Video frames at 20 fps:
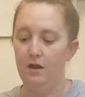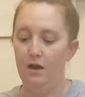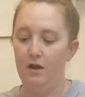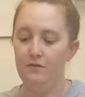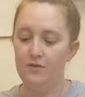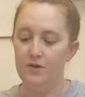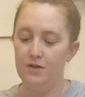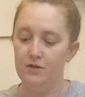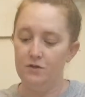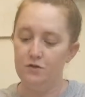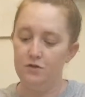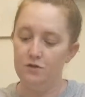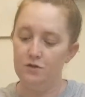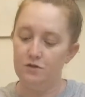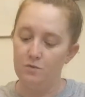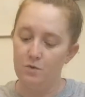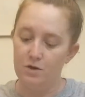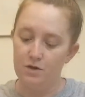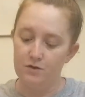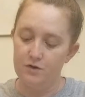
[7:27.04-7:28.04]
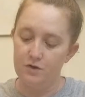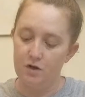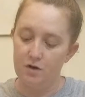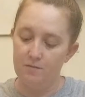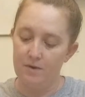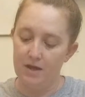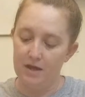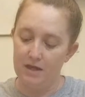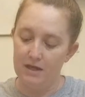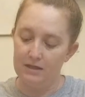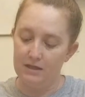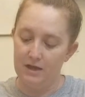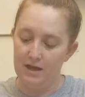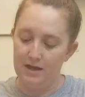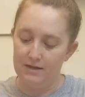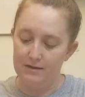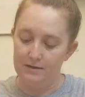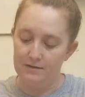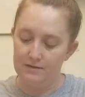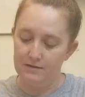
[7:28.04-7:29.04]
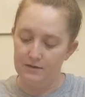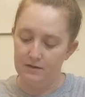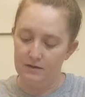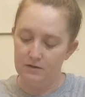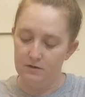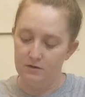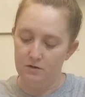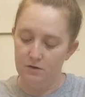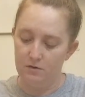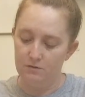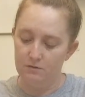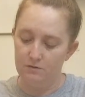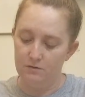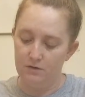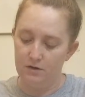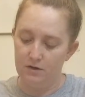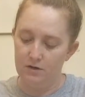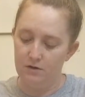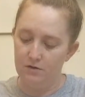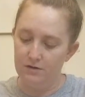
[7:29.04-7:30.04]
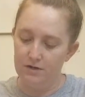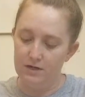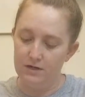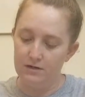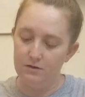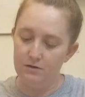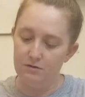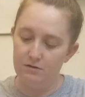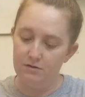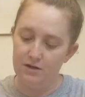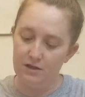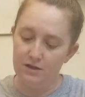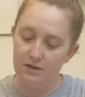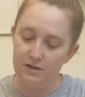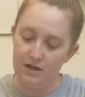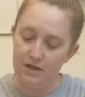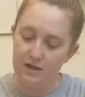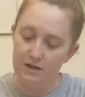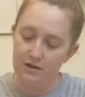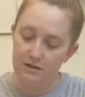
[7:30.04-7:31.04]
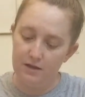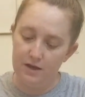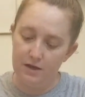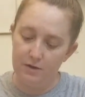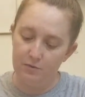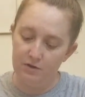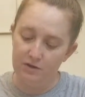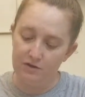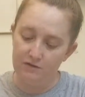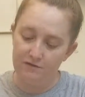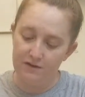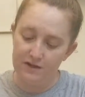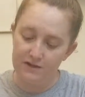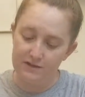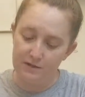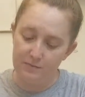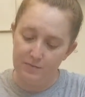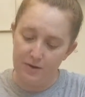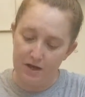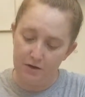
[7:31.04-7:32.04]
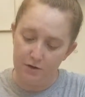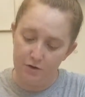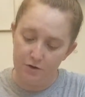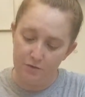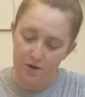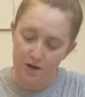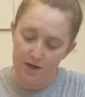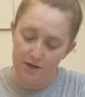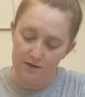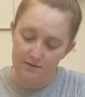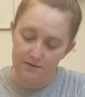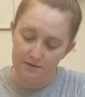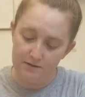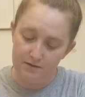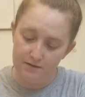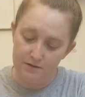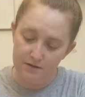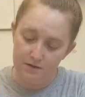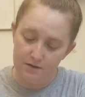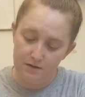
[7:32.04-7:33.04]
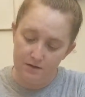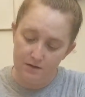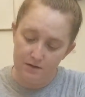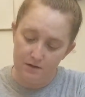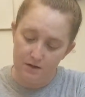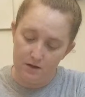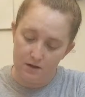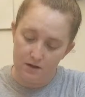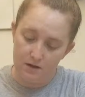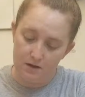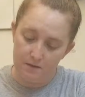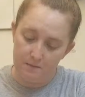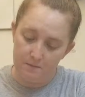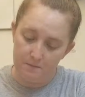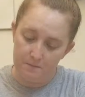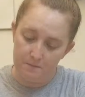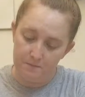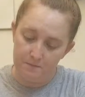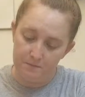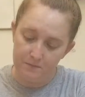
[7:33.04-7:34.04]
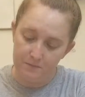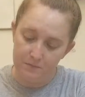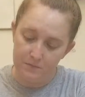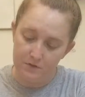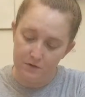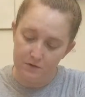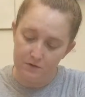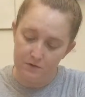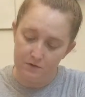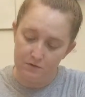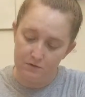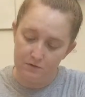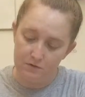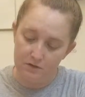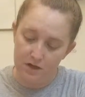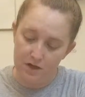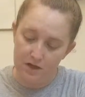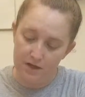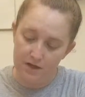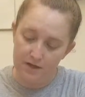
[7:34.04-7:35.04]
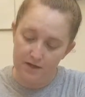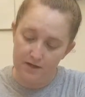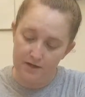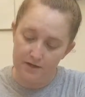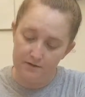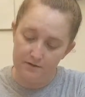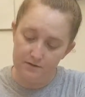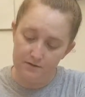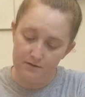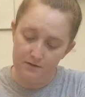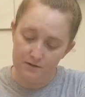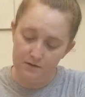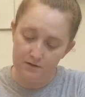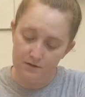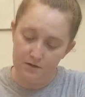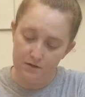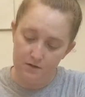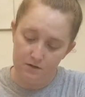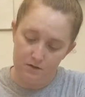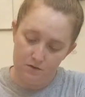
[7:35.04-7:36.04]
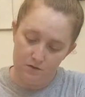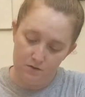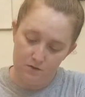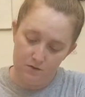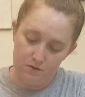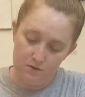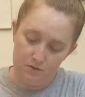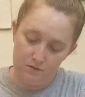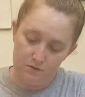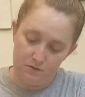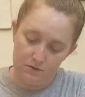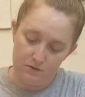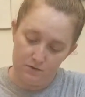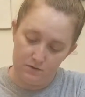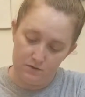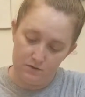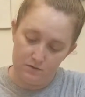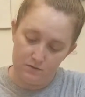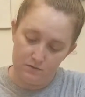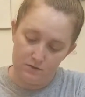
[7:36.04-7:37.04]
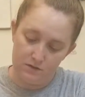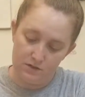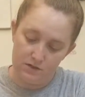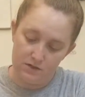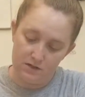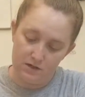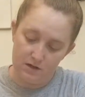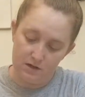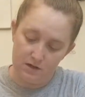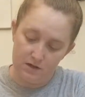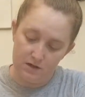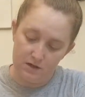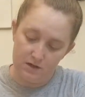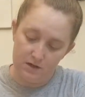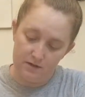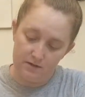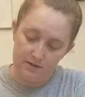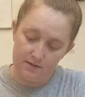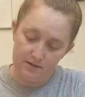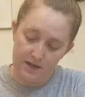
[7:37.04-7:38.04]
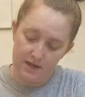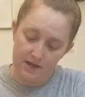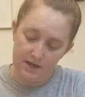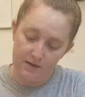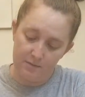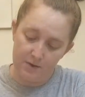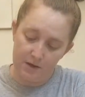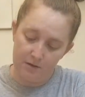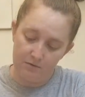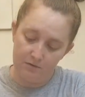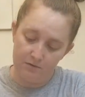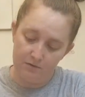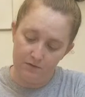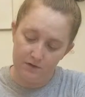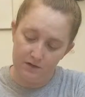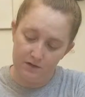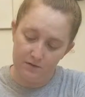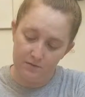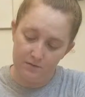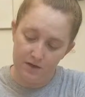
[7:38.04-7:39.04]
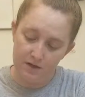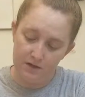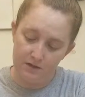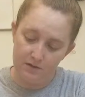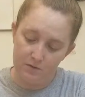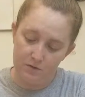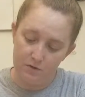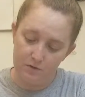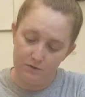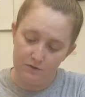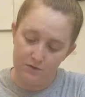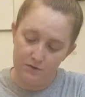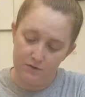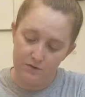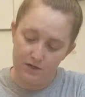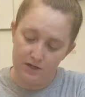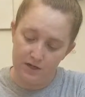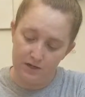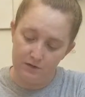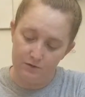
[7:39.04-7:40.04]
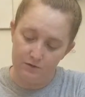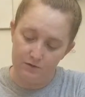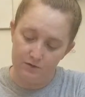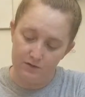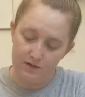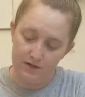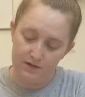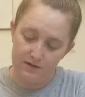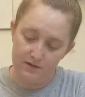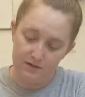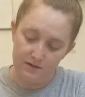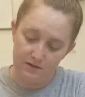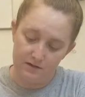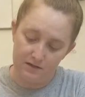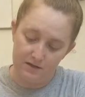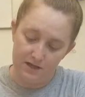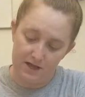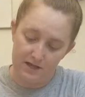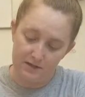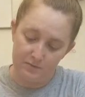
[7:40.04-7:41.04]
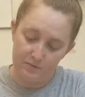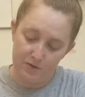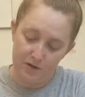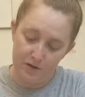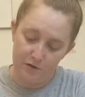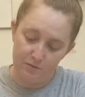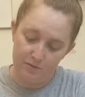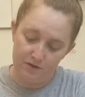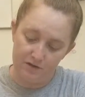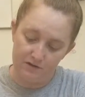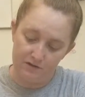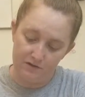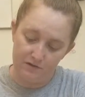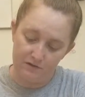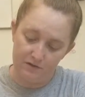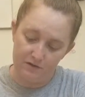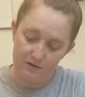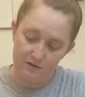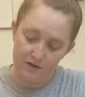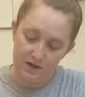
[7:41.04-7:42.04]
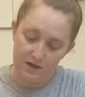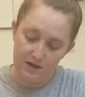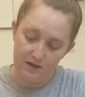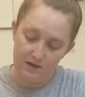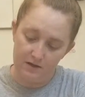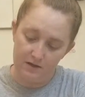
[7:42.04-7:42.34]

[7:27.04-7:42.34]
And then you just want to start making lines, and you don't you don't need to do anything like really fancy pattern wise. Um, you can do lines, you can do dots. I am, however, going to make them closer together than I did on the last pair because I feel like